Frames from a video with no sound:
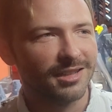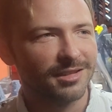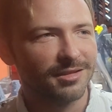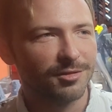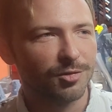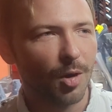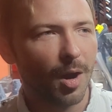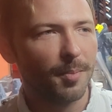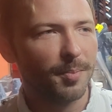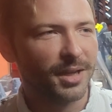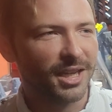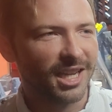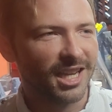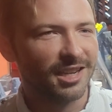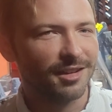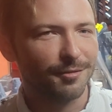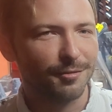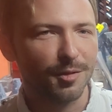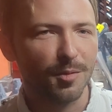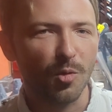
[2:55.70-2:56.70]
dropping
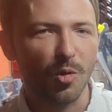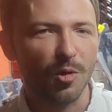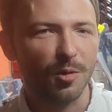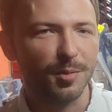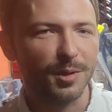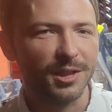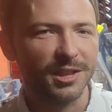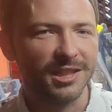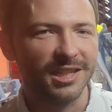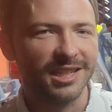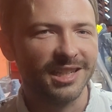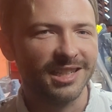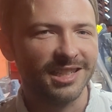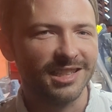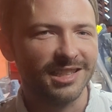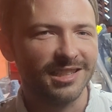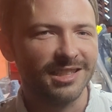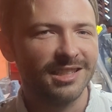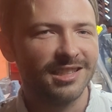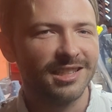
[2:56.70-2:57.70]
in from orbit
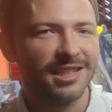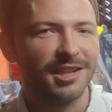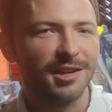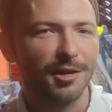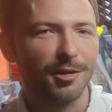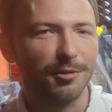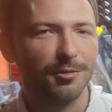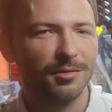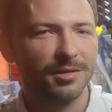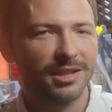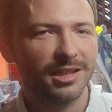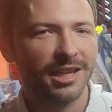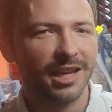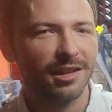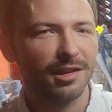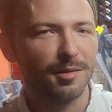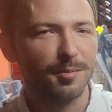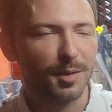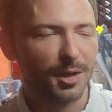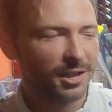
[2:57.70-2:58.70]
and, you know,
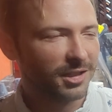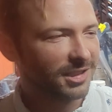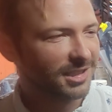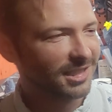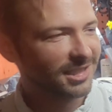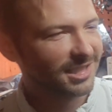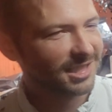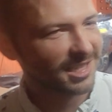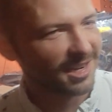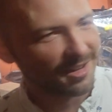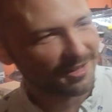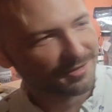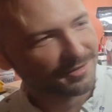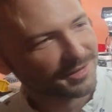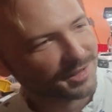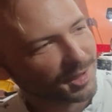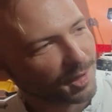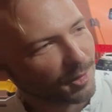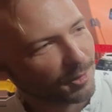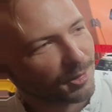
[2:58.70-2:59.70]
killing bugs and stuff.
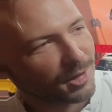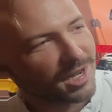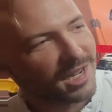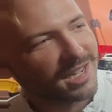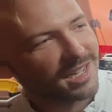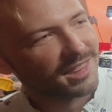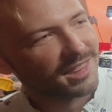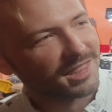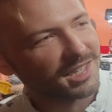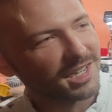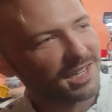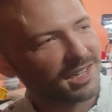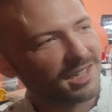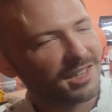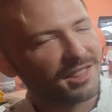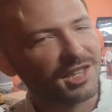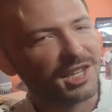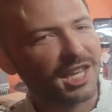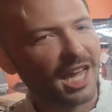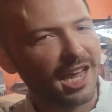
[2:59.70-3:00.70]
So
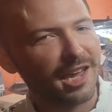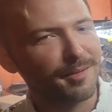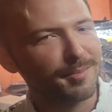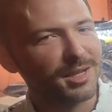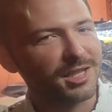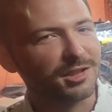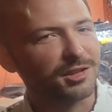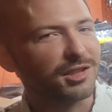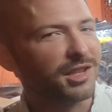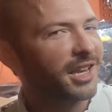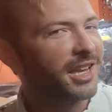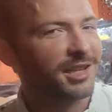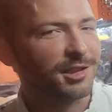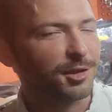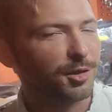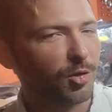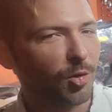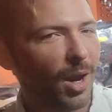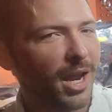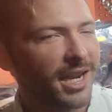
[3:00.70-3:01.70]
the game is
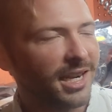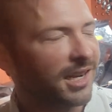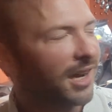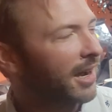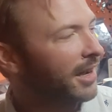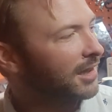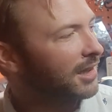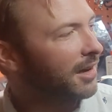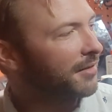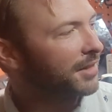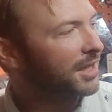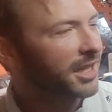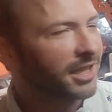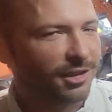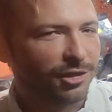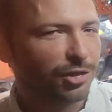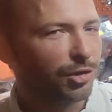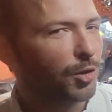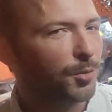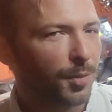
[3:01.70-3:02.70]
great. I love it.
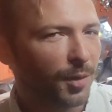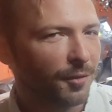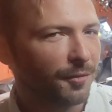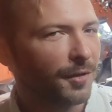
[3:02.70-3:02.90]
It's super